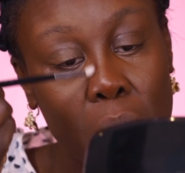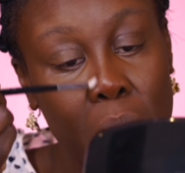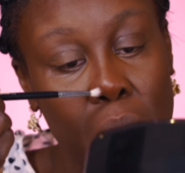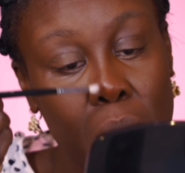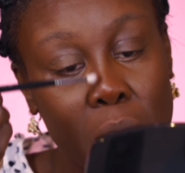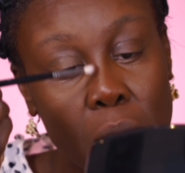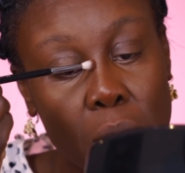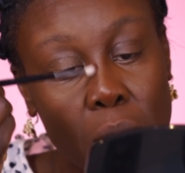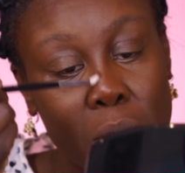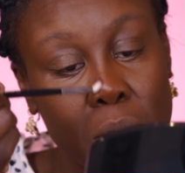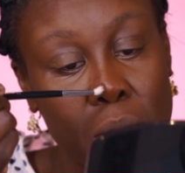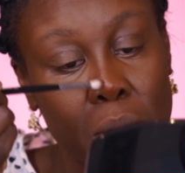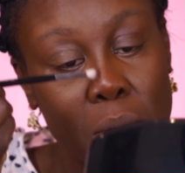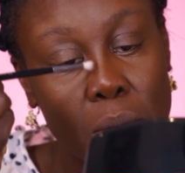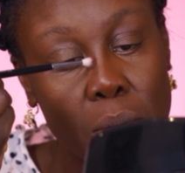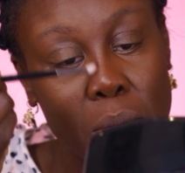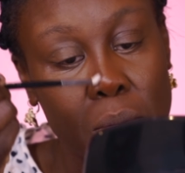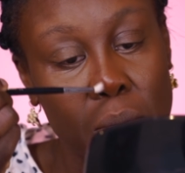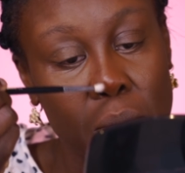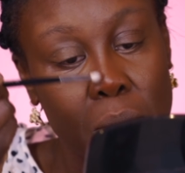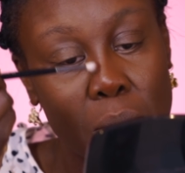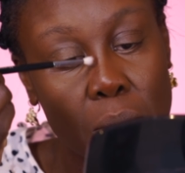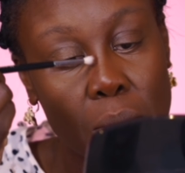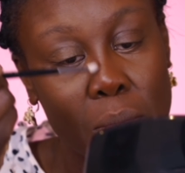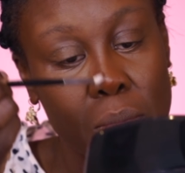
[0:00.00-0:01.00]

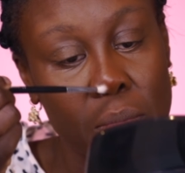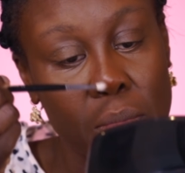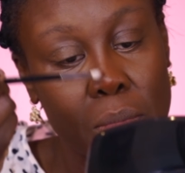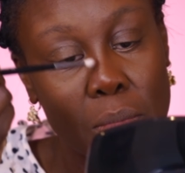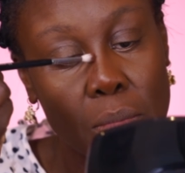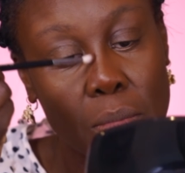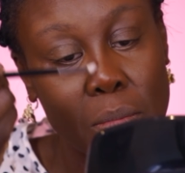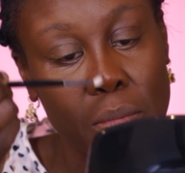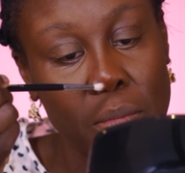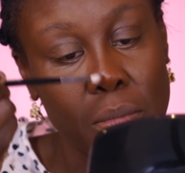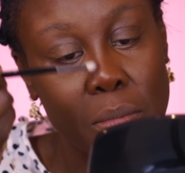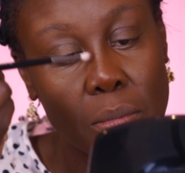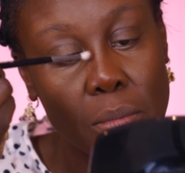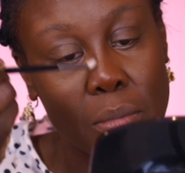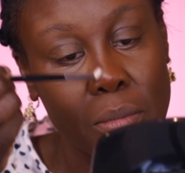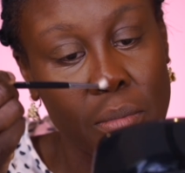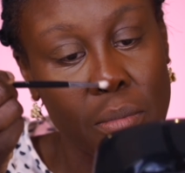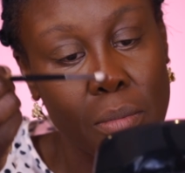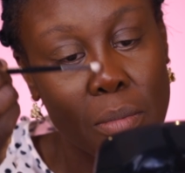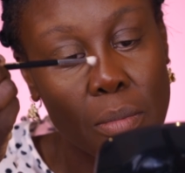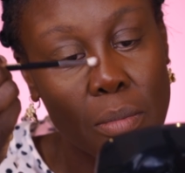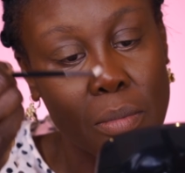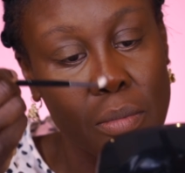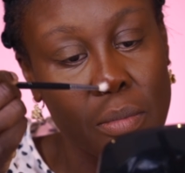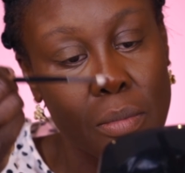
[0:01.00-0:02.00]

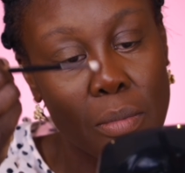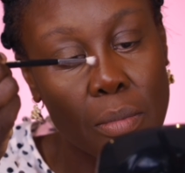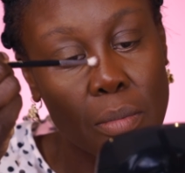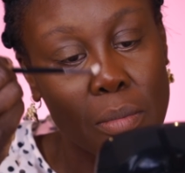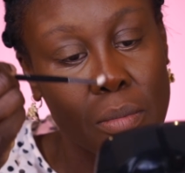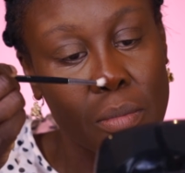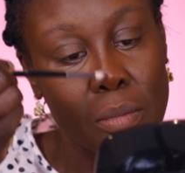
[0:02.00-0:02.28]
(silence)